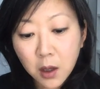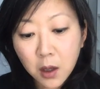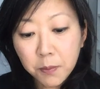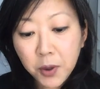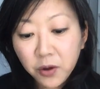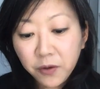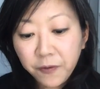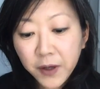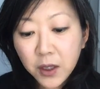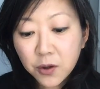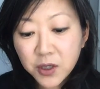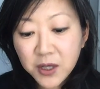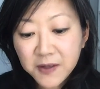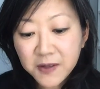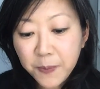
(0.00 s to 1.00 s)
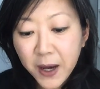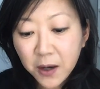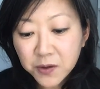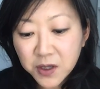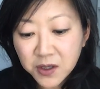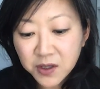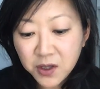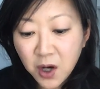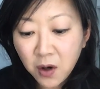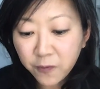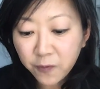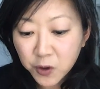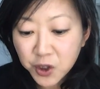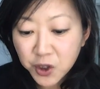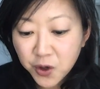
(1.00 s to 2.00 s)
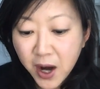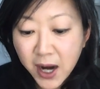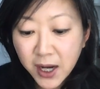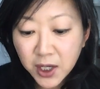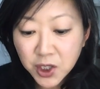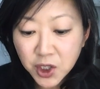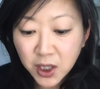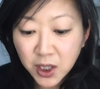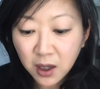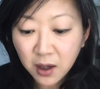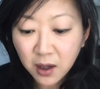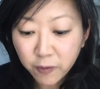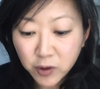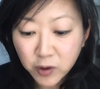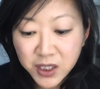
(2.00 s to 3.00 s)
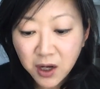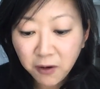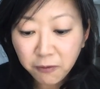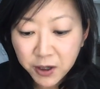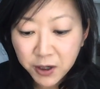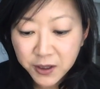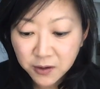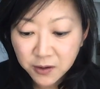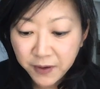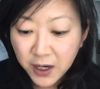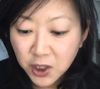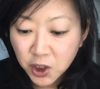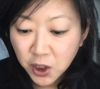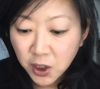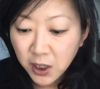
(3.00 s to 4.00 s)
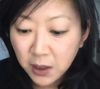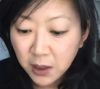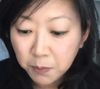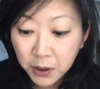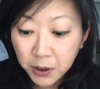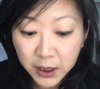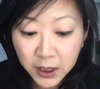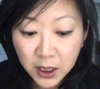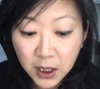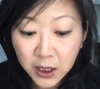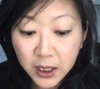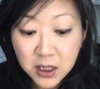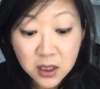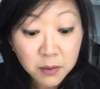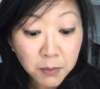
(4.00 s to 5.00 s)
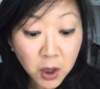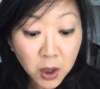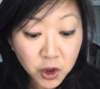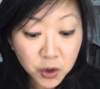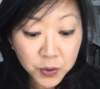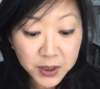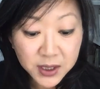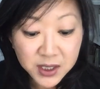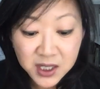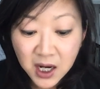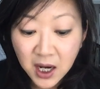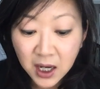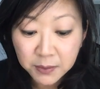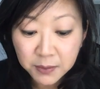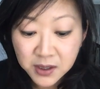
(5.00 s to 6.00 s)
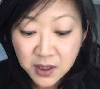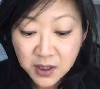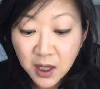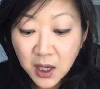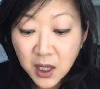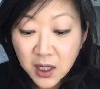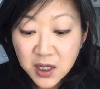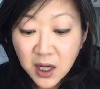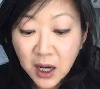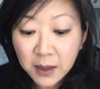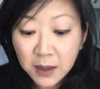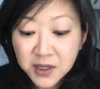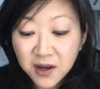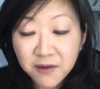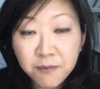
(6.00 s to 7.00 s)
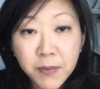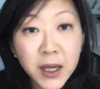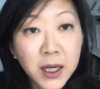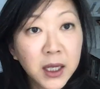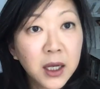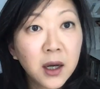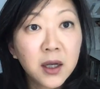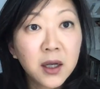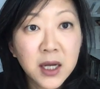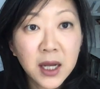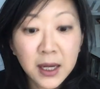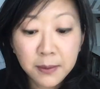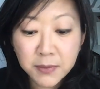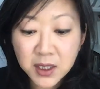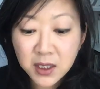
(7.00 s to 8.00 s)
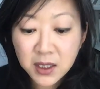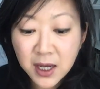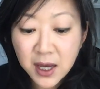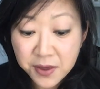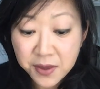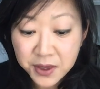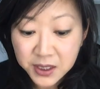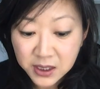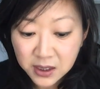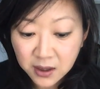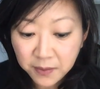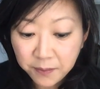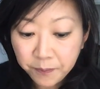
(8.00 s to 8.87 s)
Both figures have spouses known for strategy, for self preservation in politically tumultuous times, times of many unnamed deaths.